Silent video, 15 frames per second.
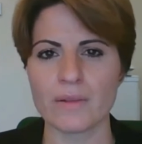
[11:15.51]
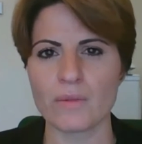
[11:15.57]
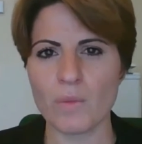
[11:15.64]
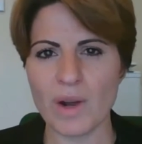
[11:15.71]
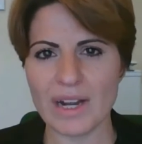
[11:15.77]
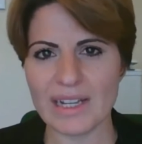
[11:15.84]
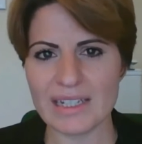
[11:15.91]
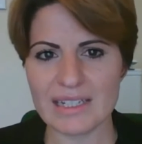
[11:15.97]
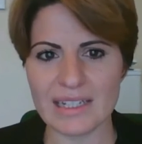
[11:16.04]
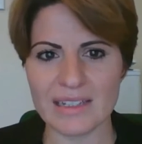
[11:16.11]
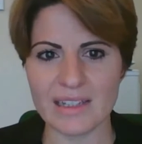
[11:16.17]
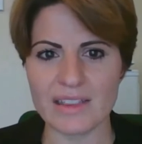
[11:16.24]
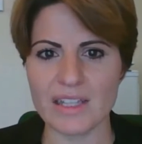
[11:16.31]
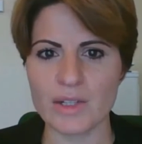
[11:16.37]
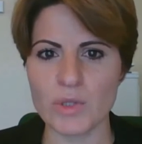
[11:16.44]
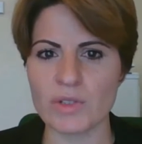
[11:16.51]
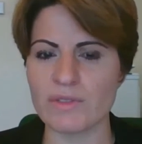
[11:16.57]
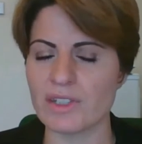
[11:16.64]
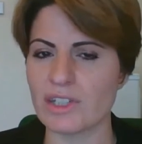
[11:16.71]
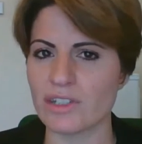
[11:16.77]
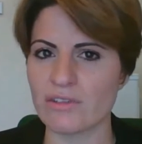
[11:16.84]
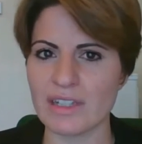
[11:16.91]
Why is it that those with a
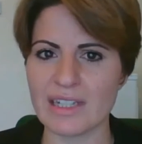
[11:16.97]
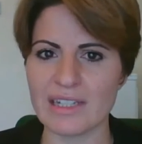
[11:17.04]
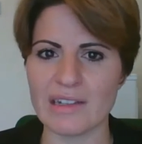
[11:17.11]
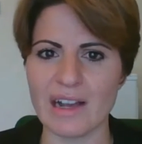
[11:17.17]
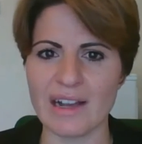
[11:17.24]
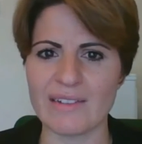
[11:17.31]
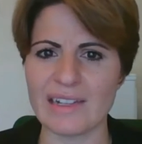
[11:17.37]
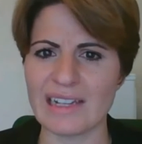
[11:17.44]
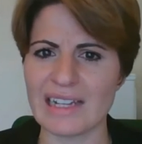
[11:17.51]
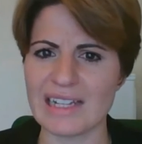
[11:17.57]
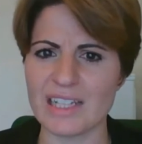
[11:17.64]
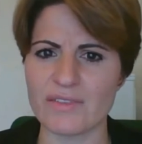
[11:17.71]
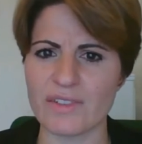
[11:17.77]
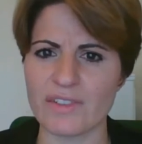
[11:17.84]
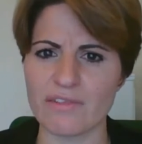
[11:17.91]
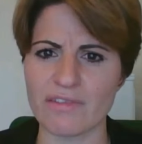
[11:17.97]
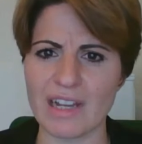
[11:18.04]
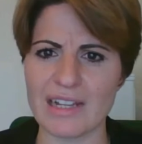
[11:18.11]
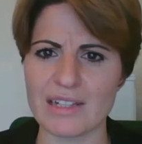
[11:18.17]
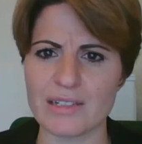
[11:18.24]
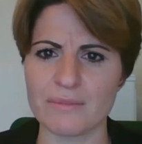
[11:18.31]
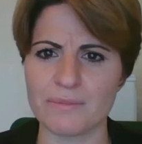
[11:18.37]
degree are at less of a
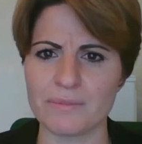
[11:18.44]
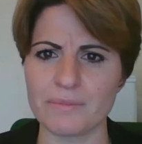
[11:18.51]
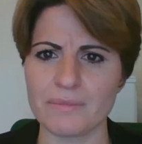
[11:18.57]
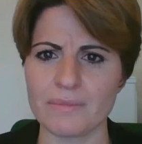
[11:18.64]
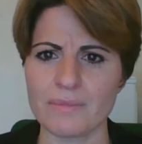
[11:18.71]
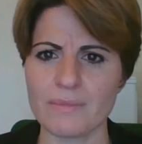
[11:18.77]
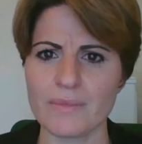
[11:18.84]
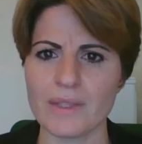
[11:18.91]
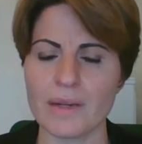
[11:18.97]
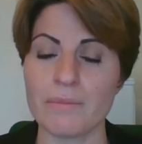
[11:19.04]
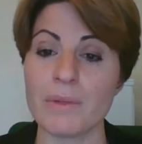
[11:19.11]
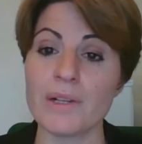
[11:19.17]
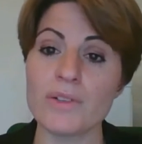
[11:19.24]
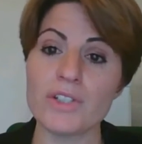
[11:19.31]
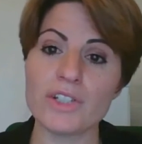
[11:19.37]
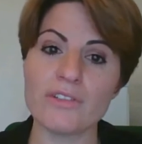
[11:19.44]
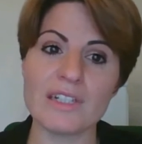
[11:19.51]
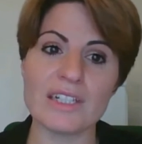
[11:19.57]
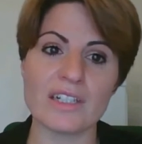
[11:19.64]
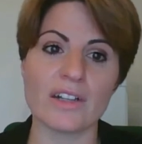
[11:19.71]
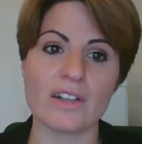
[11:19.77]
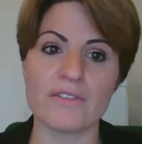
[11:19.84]
threat? Most
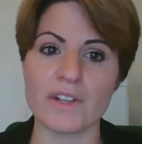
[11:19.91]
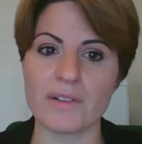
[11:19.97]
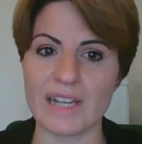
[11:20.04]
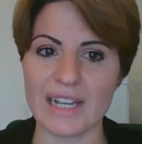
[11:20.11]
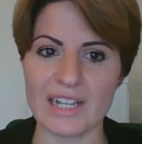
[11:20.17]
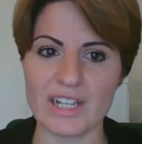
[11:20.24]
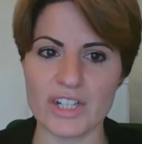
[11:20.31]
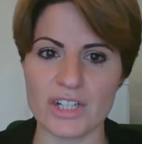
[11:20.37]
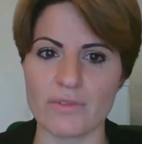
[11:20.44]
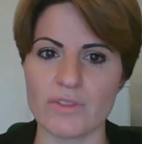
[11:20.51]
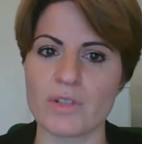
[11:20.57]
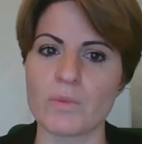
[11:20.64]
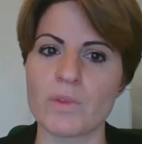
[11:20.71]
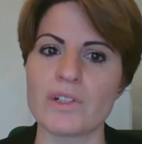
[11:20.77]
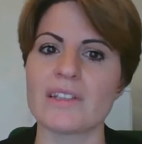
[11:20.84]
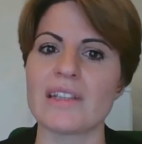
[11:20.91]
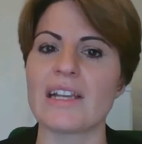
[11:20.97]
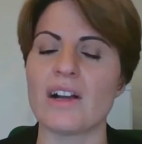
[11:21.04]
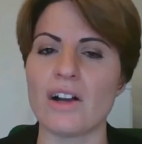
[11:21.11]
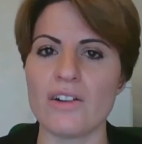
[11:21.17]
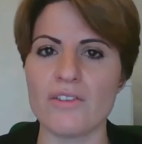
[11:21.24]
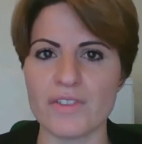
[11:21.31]
degrees are not vocational, so what do
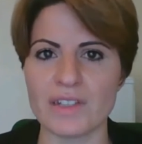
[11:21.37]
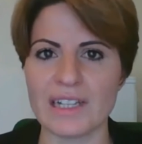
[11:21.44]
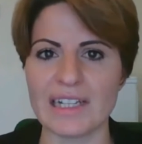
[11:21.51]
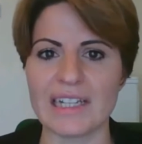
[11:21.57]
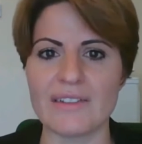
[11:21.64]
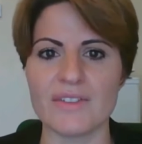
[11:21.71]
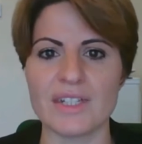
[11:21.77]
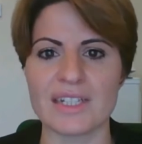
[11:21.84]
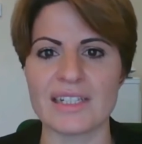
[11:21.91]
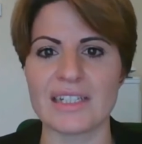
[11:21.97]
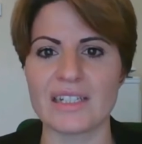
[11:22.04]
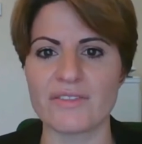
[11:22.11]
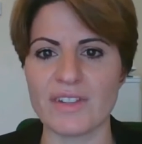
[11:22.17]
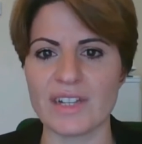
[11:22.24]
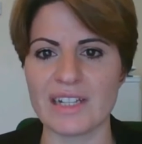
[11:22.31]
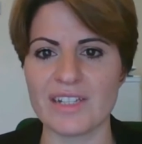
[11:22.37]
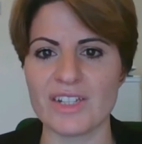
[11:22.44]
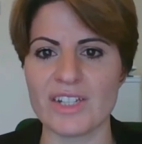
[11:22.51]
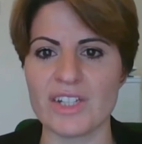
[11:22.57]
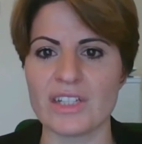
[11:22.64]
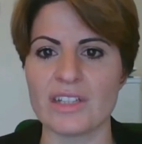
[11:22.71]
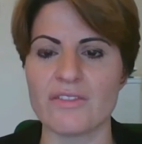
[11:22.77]
they offer that gives us an
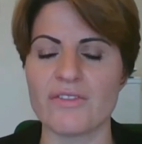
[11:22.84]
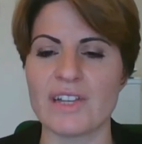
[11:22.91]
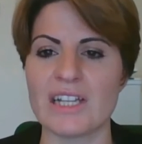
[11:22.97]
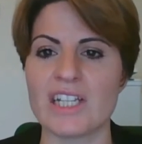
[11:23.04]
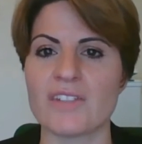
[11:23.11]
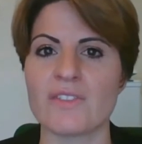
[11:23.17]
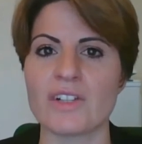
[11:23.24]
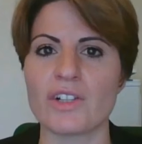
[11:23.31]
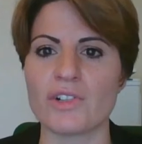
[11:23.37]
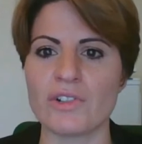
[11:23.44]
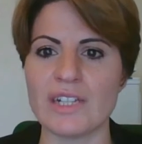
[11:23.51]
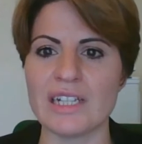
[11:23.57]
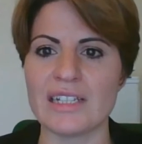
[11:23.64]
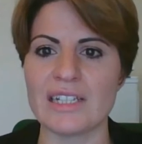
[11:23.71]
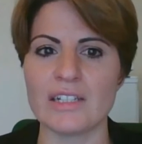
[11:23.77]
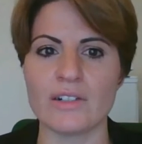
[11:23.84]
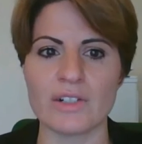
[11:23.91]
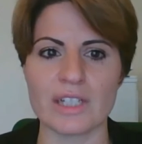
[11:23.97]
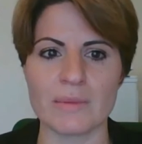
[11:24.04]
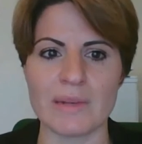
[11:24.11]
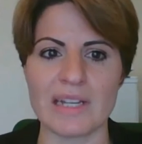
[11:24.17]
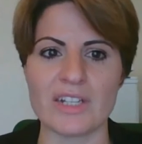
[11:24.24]
advantage in the face of increasing
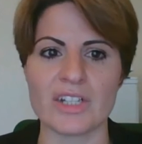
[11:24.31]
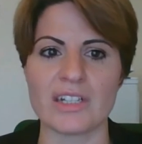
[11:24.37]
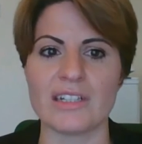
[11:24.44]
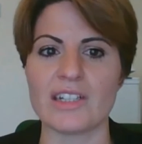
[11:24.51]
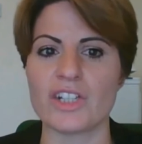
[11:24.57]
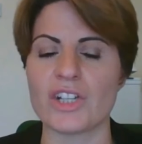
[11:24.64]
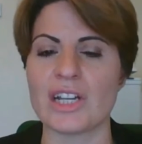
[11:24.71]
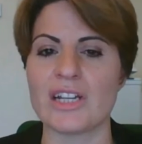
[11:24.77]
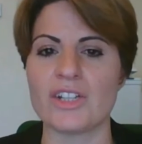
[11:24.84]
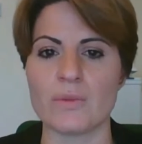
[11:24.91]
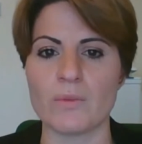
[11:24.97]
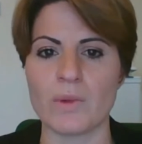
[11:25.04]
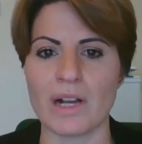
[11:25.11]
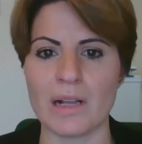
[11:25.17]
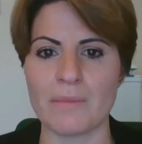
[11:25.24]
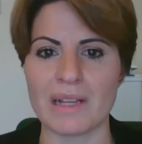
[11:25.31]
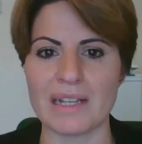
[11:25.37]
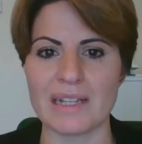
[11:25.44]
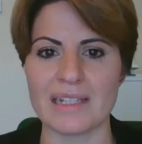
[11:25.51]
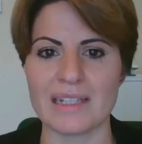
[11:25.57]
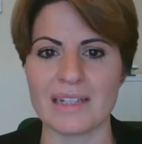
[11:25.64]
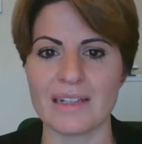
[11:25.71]
automation in a changing
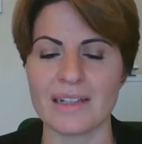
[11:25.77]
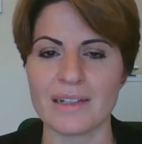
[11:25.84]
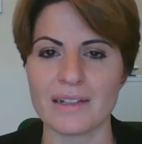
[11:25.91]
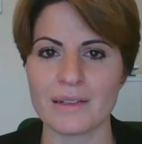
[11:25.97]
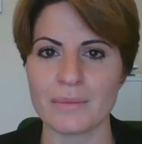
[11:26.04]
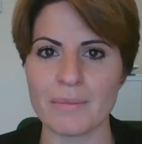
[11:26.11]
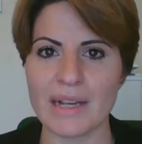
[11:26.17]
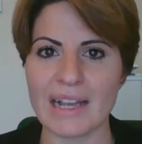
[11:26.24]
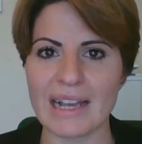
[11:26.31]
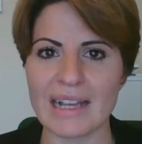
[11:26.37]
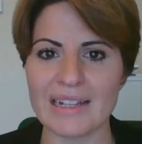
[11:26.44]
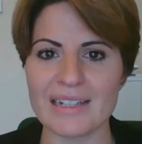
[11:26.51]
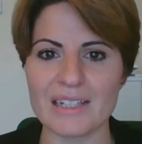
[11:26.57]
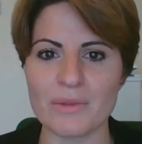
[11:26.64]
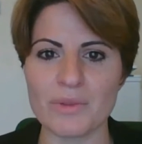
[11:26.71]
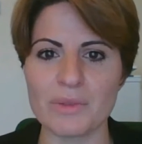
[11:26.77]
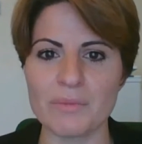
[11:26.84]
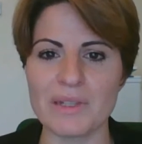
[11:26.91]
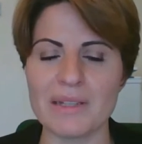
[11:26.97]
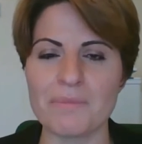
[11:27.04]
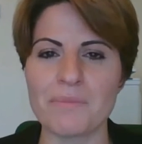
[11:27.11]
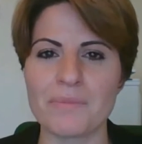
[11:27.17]
workplace? My answer would
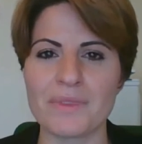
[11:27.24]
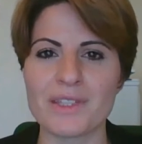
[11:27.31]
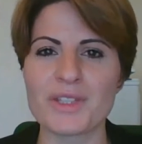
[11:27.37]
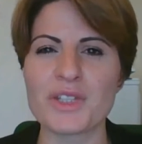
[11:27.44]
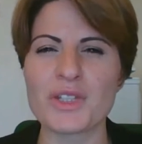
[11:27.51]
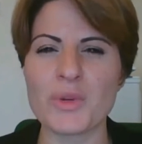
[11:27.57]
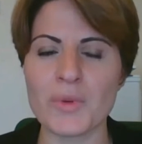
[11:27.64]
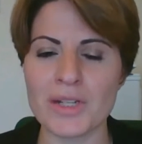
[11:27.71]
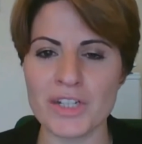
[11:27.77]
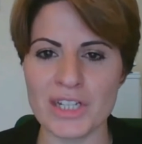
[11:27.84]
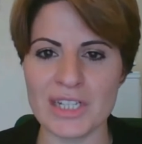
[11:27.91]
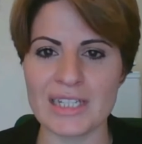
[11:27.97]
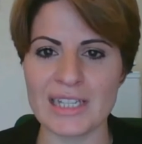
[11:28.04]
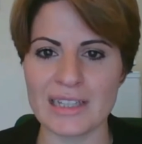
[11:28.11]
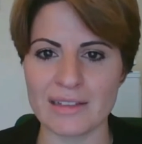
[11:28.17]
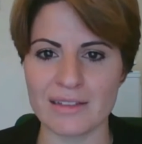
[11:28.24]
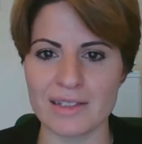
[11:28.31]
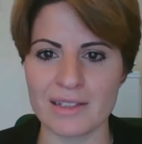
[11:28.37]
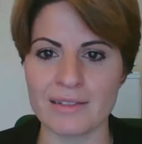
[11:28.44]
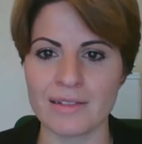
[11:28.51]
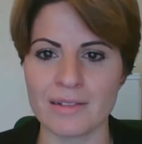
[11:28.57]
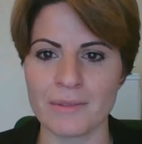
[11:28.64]
be squidgy skills.